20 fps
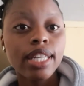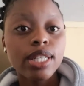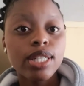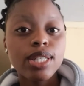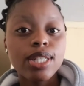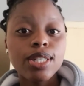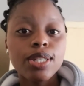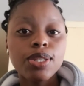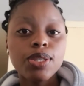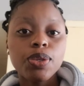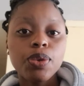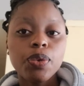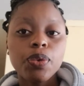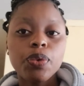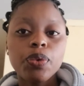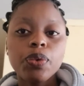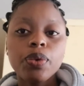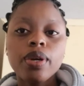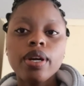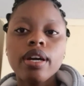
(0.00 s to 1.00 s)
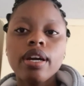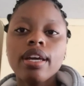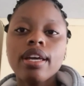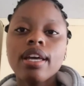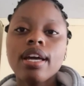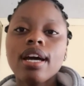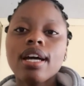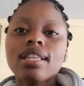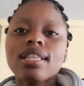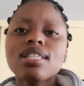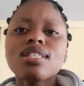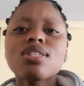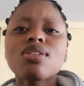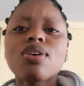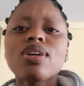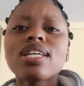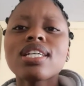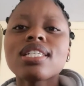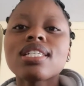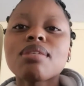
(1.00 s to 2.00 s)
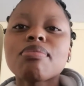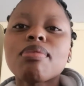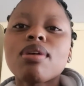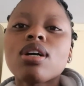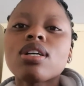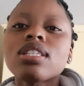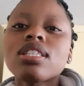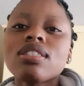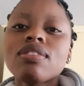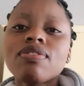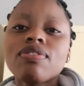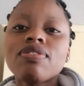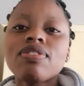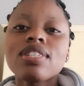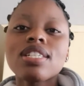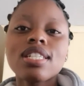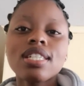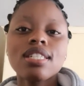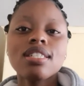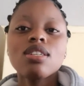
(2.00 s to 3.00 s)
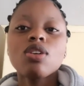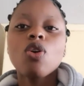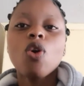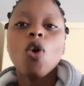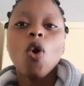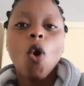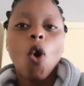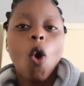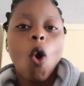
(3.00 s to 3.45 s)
So yeah, this song is about investing